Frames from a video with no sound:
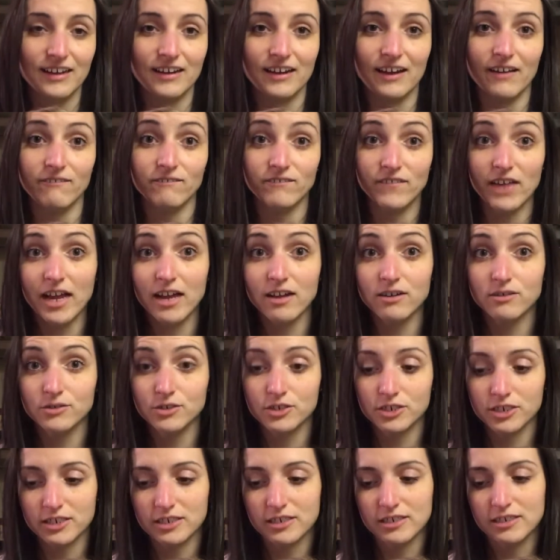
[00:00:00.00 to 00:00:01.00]
I
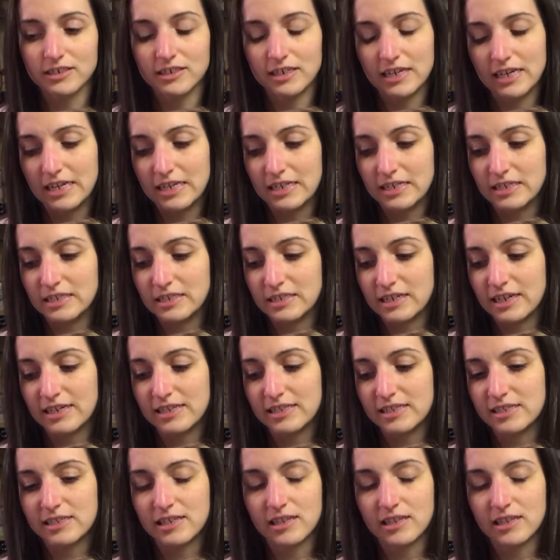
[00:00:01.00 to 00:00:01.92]
found her, and I had